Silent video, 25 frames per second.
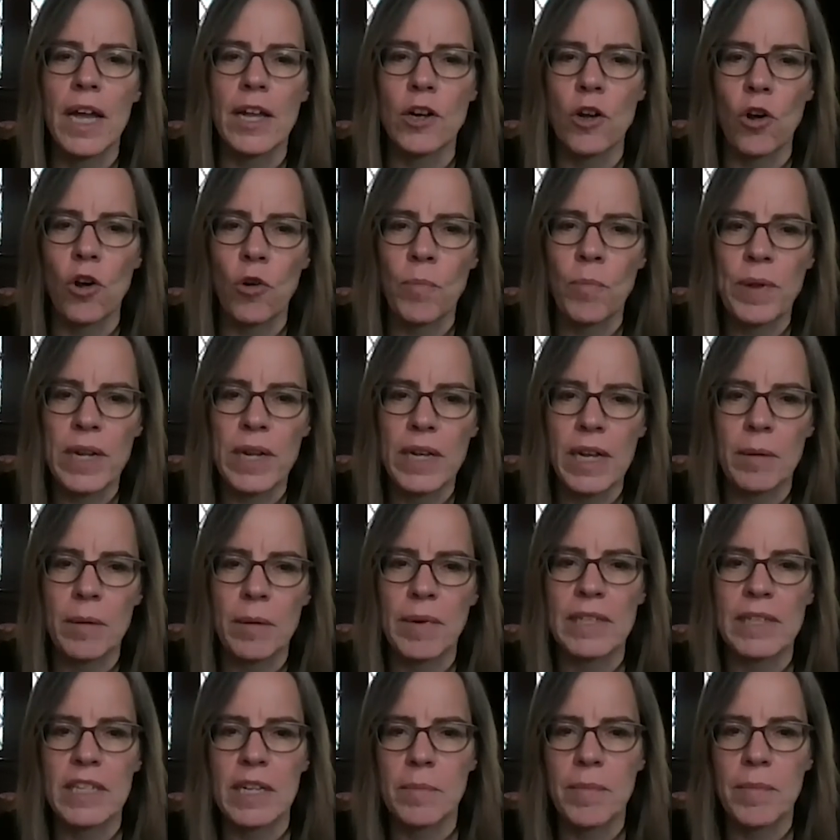opening, and my
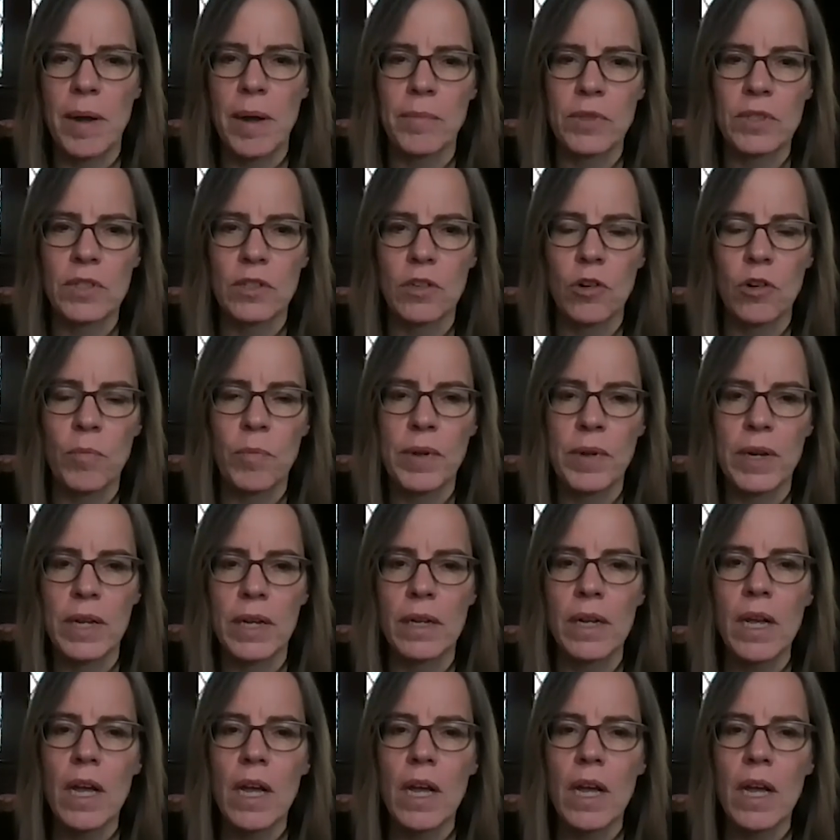team members an opening,